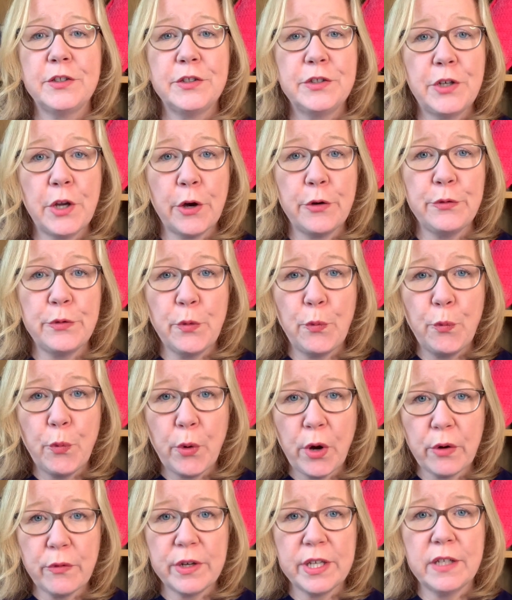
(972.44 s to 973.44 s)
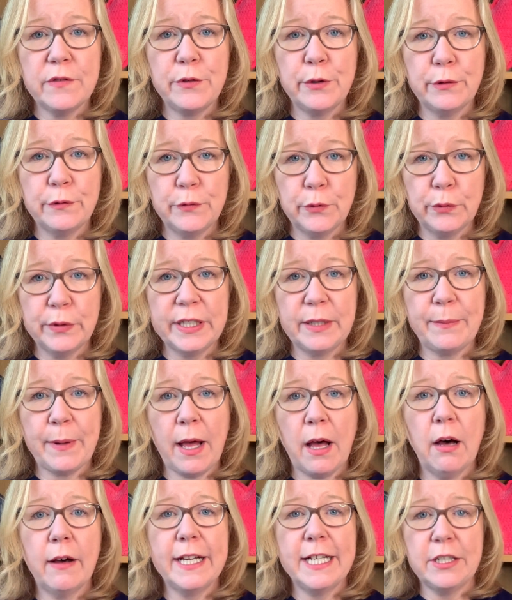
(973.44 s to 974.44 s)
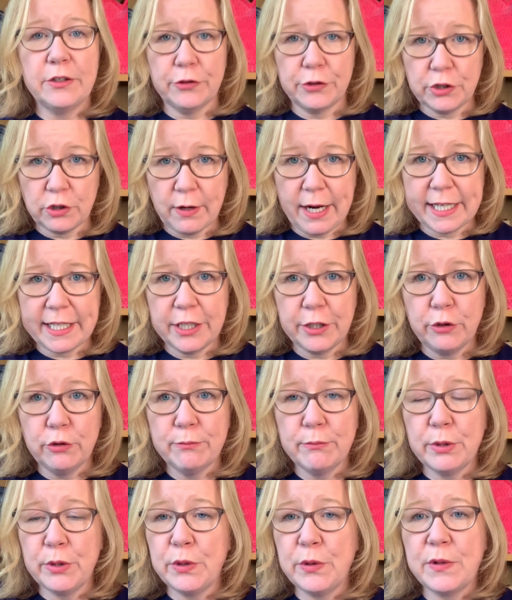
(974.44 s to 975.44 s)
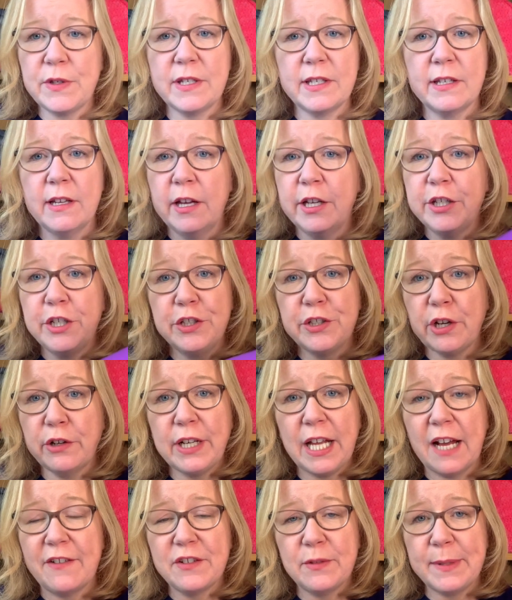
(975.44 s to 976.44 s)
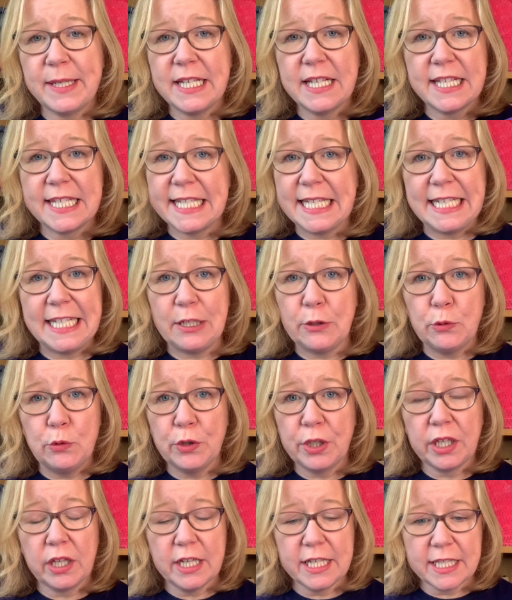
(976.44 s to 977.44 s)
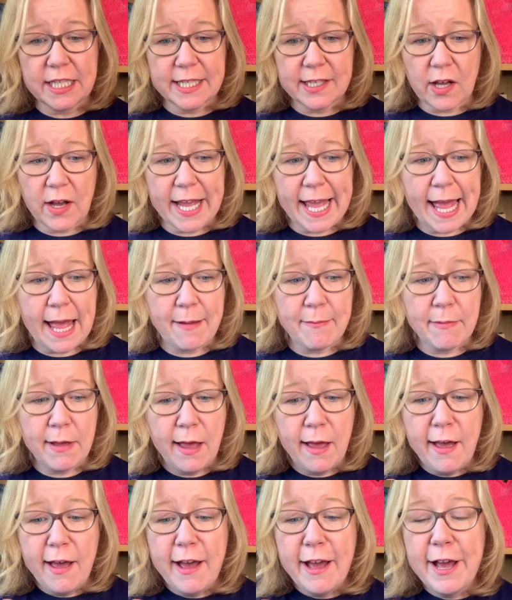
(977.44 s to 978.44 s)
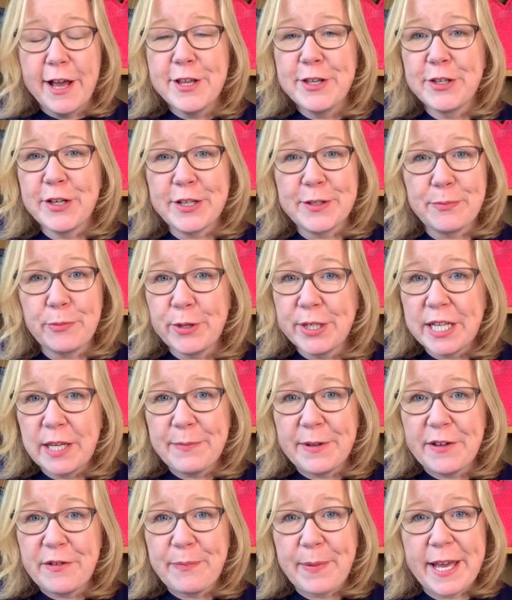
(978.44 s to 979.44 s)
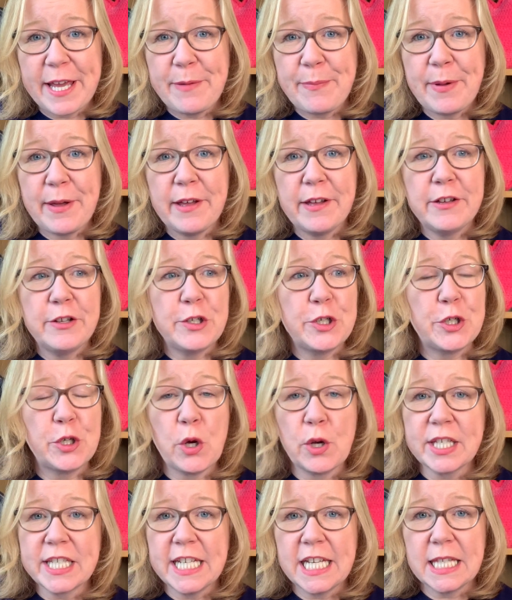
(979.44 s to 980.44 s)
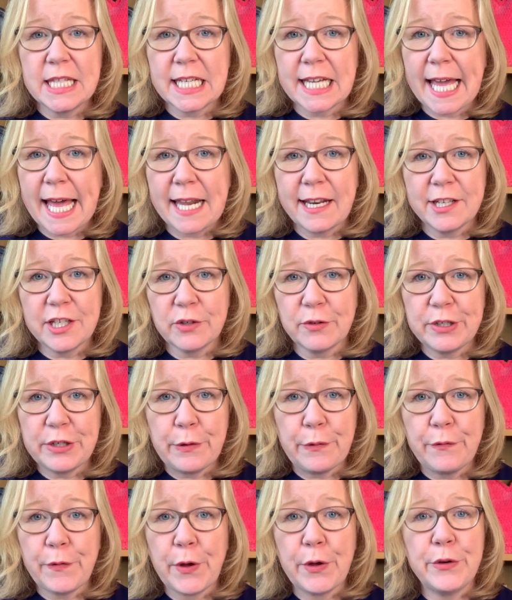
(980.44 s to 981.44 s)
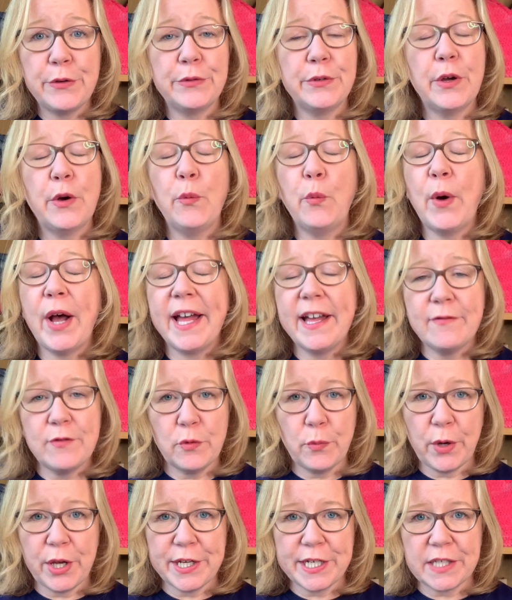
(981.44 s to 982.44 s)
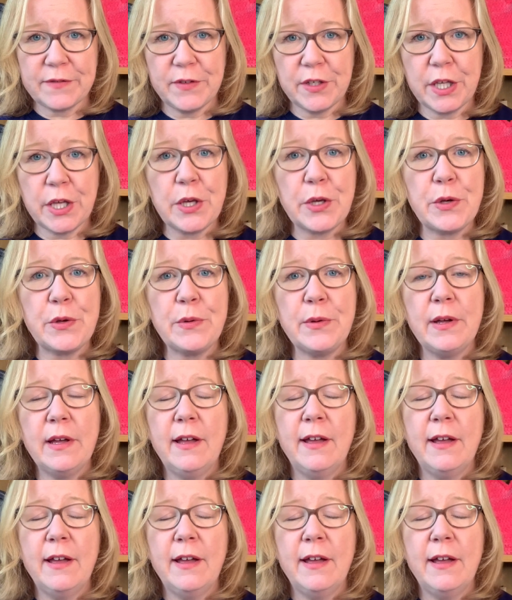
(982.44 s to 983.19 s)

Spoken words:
Don't worry if you're falling behind on tracking your moods. You don't have to be as silly organised as I am. Just print a bit of paper, jot it in the calendar in your phone, whatever works for you.